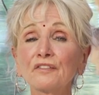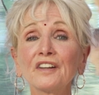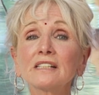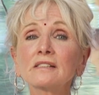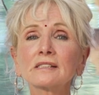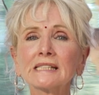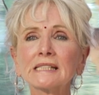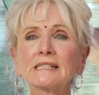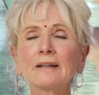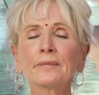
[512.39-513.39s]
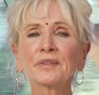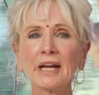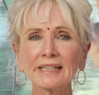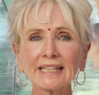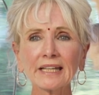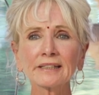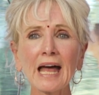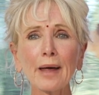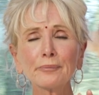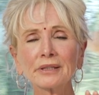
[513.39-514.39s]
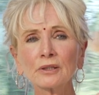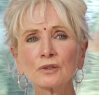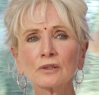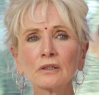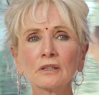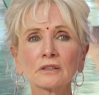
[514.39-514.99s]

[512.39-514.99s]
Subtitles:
phases can happen